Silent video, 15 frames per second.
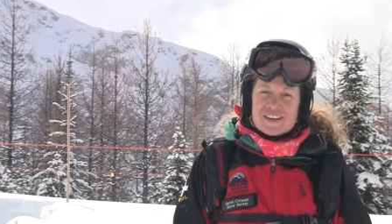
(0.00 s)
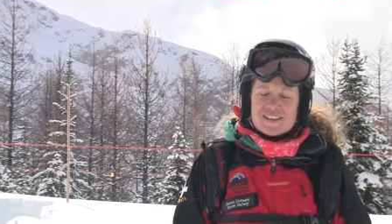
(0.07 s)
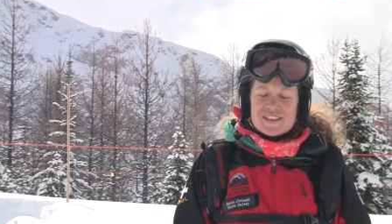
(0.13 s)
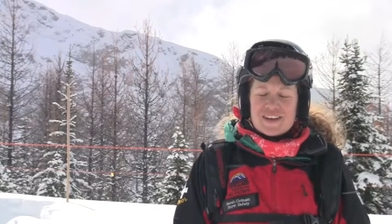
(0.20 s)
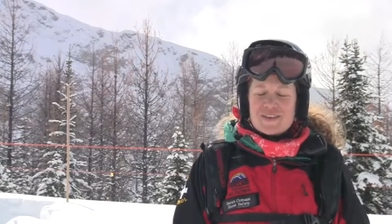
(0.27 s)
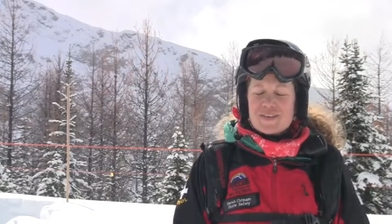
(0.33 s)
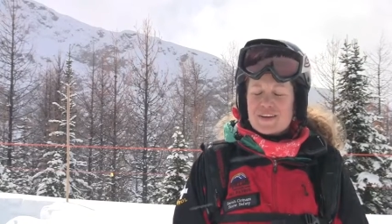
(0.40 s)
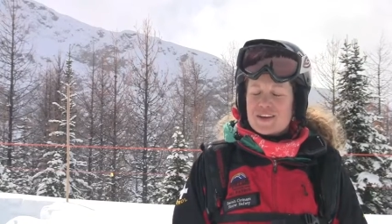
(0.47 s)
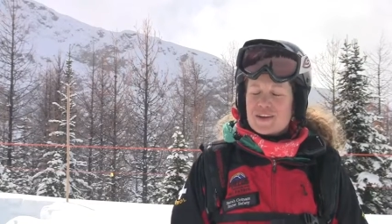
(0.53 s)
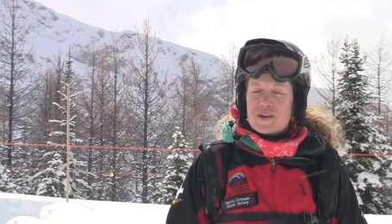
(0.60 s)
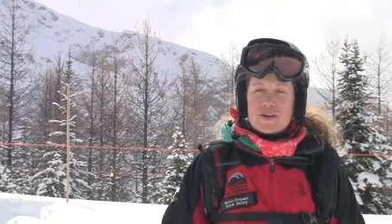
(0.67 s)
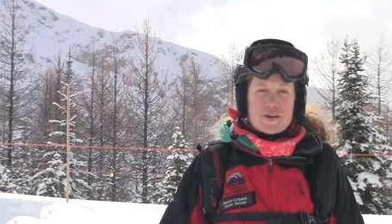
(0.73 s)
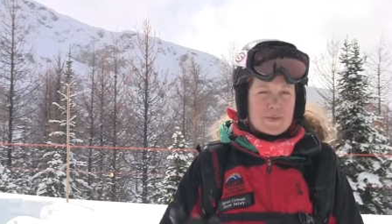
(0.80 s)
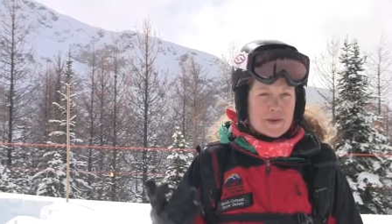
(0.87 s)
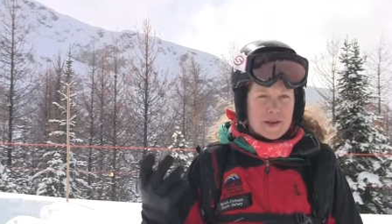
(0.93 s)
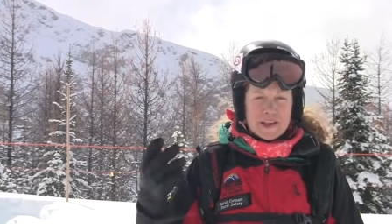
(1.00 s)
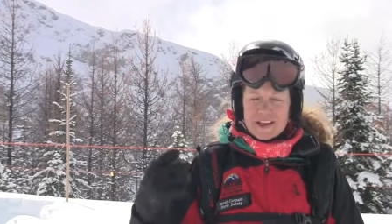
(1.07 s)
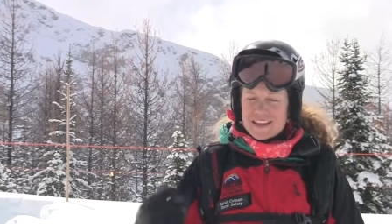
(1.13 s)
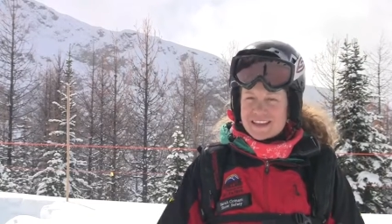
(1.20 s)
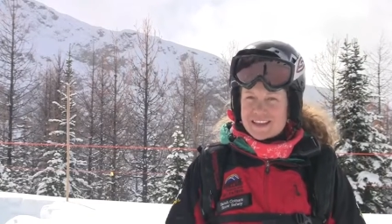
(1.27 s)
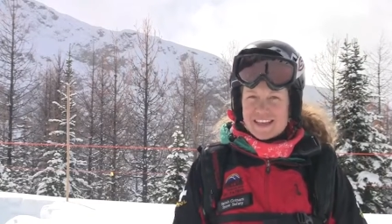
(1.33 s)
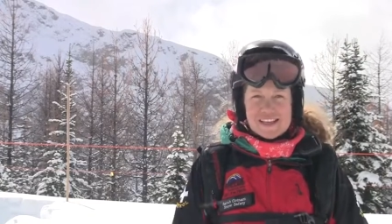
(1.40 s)
So on a
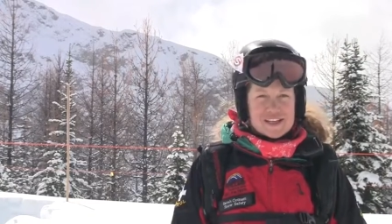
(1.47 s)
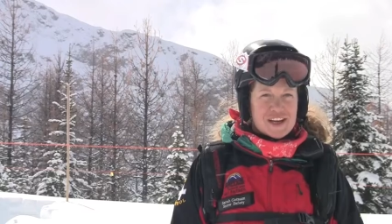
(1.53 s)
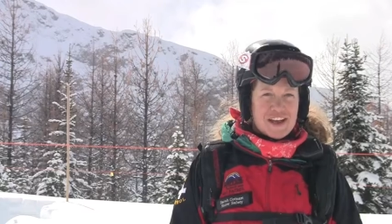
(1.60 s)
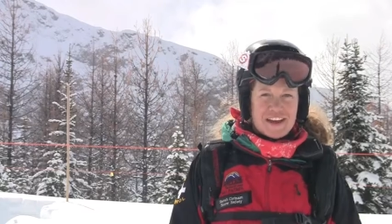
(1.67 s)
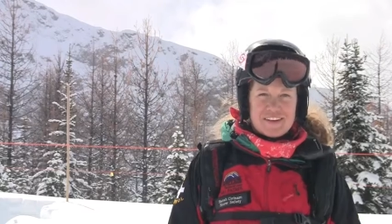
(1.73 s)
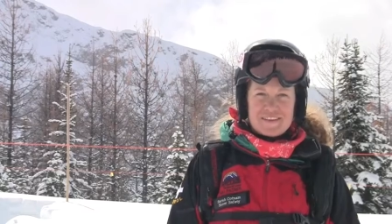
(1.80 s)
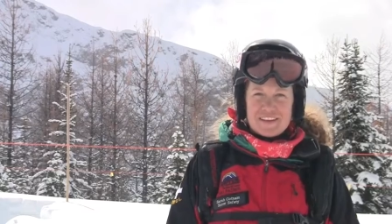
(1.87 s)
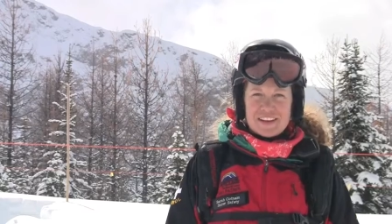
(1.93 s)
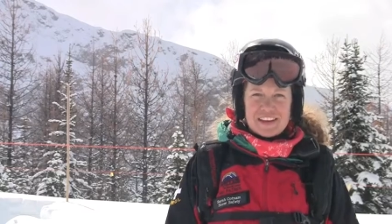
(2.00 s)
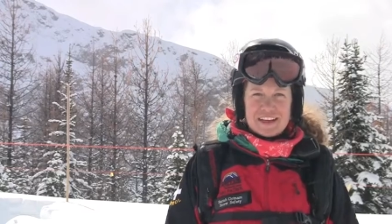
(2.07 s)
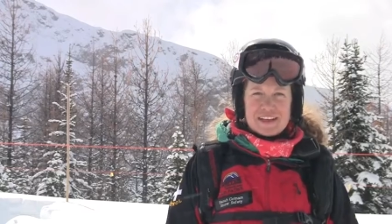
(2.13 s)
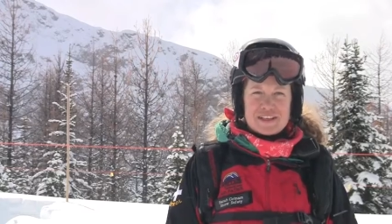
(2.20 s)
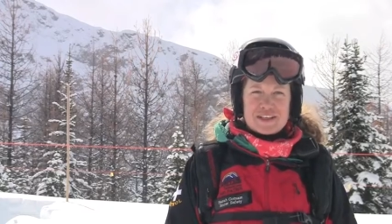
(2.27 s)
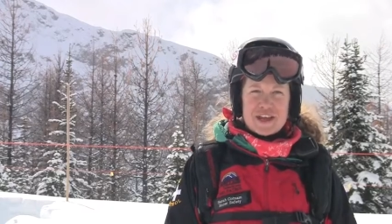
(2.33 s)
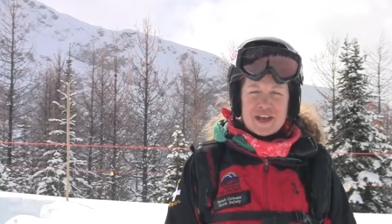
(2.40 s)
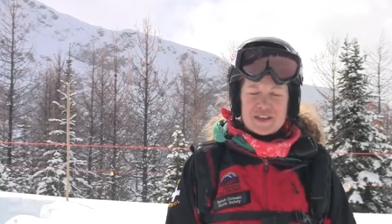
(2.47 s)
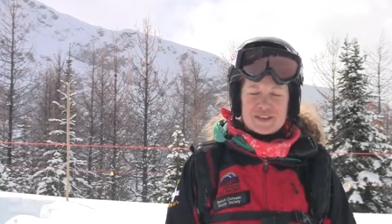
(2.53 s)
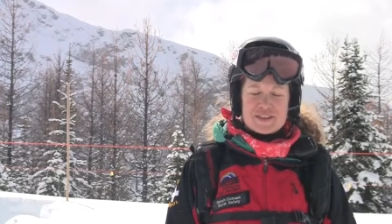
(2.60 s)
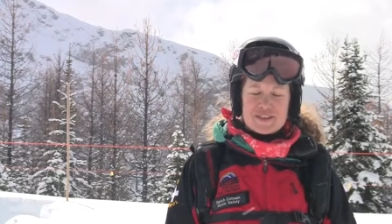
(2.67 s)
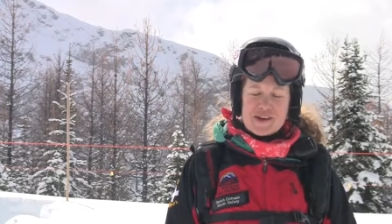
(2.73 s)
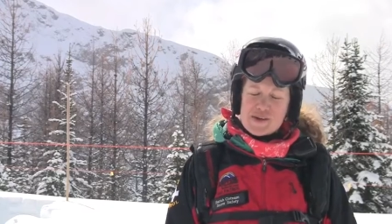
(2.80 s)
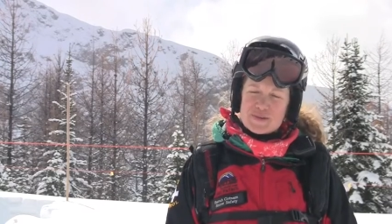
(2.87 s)
normal Sunshine Village
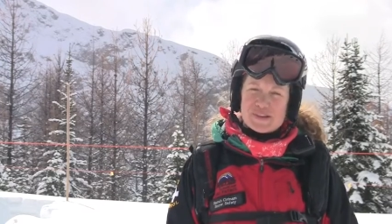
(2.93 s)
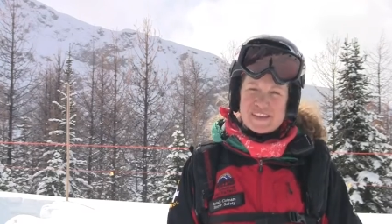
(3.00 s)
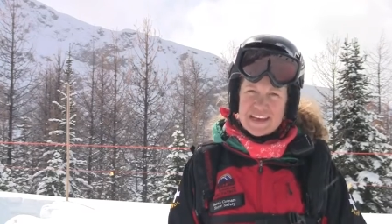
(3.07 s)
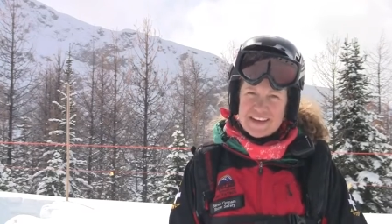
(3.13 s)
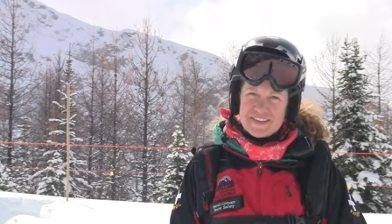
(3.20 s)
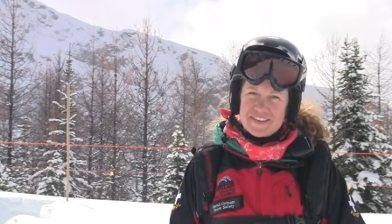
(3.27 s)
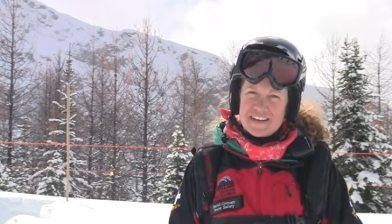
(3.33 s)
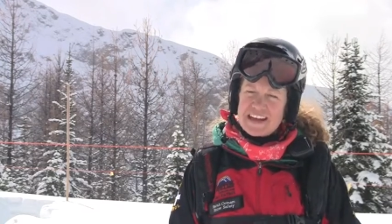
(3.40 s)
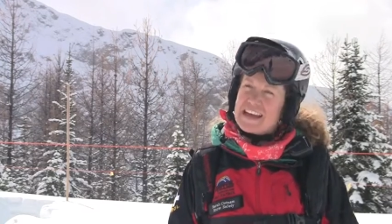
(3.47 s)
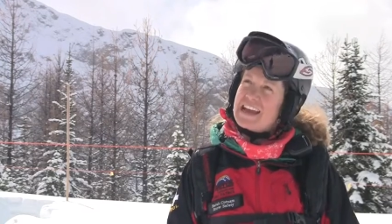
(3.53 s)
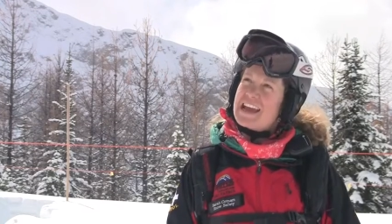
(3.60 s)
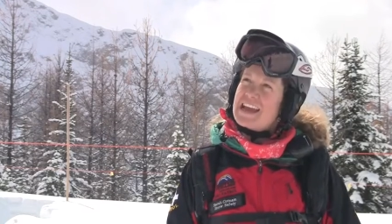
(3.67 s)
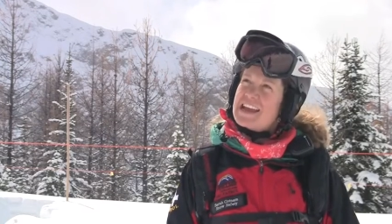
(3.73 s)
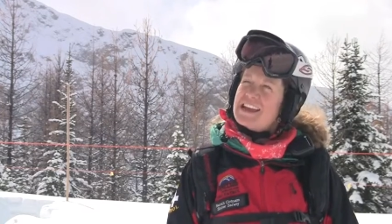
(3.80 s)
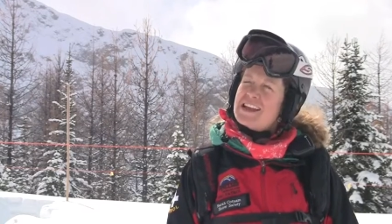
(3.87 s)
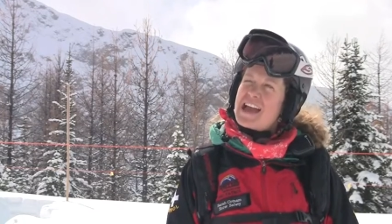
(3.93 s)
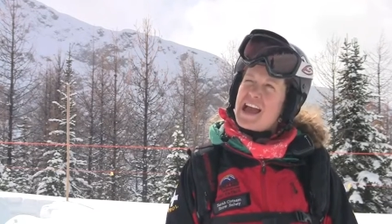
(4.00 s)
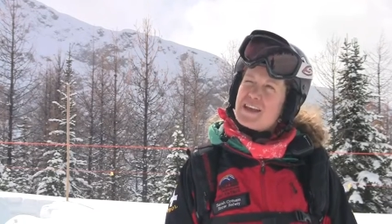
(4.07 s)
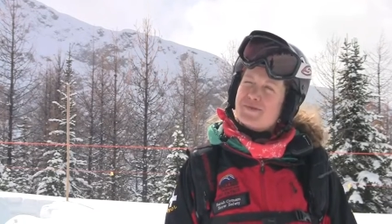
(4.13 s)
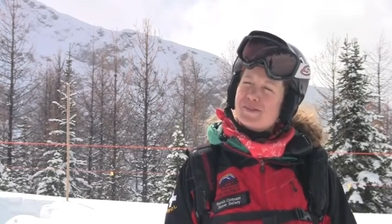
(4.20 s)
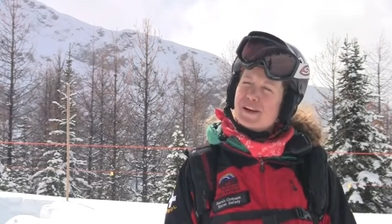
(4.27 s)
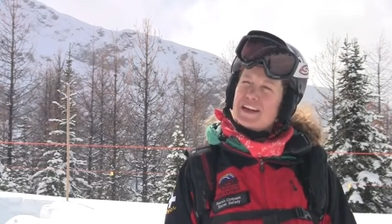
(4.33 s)
snow safety
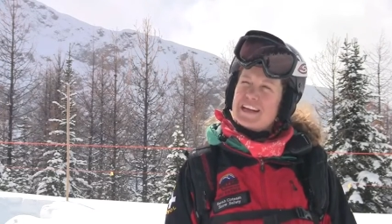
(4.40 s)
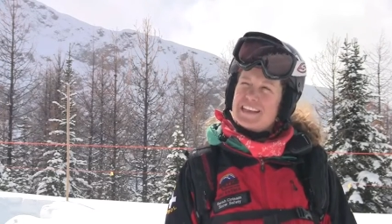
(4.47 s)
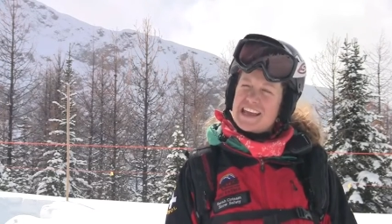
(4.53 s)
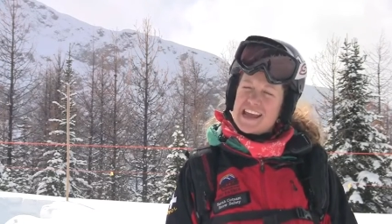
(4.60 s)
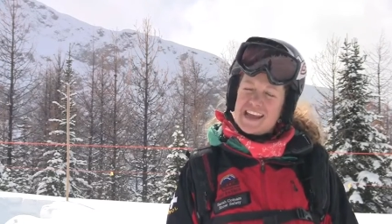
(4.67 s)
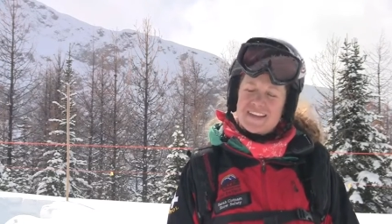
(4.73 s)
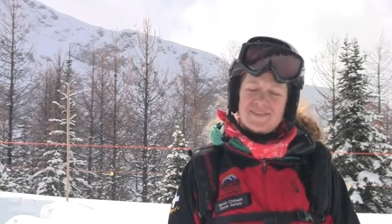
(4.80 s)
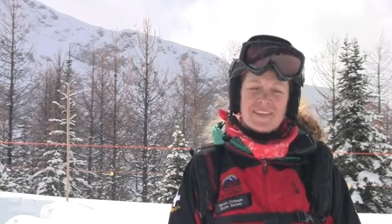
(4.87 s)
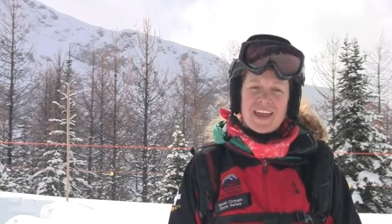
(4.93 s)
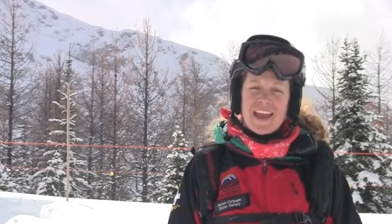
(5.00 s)
at work day,